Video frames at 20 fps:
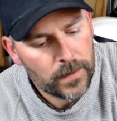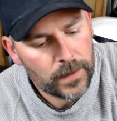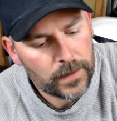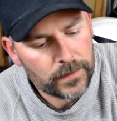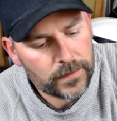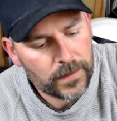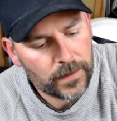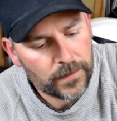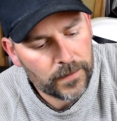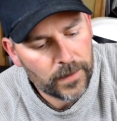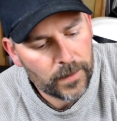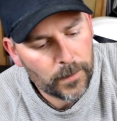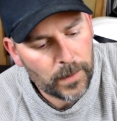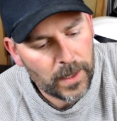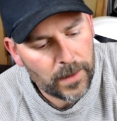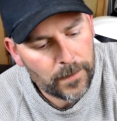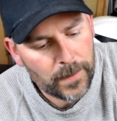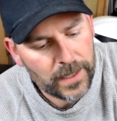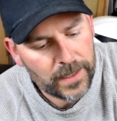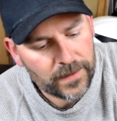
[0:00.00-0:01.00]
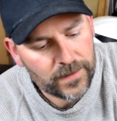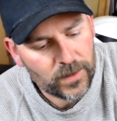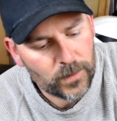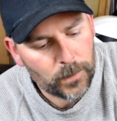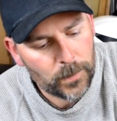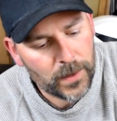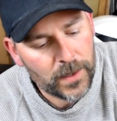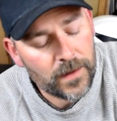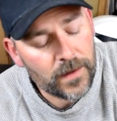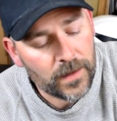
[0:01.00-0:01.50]
I tell you about my
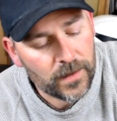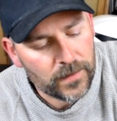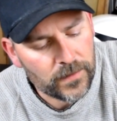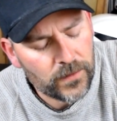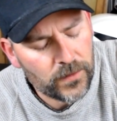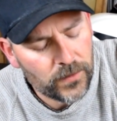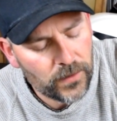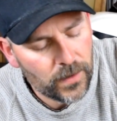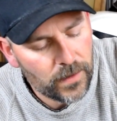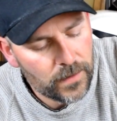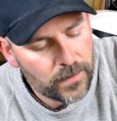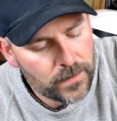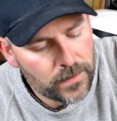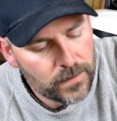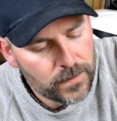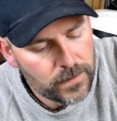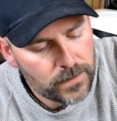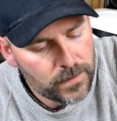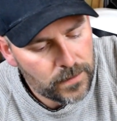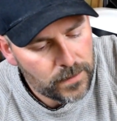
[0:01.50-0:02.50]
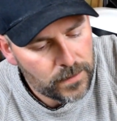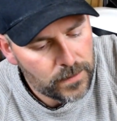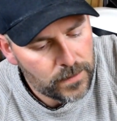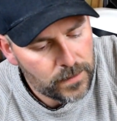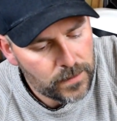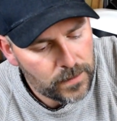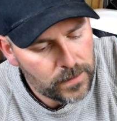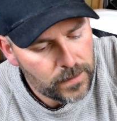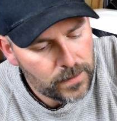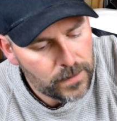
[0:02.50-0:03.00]
experience.
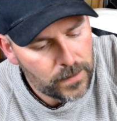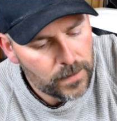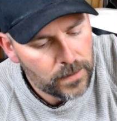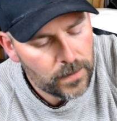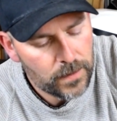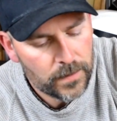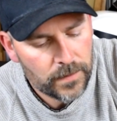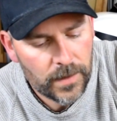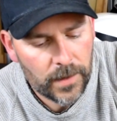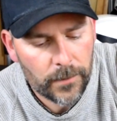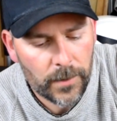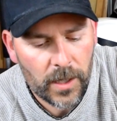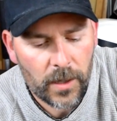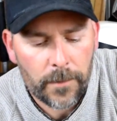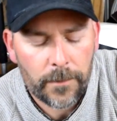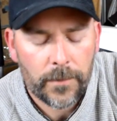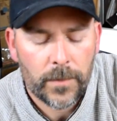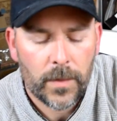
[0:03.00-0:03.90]
There we go.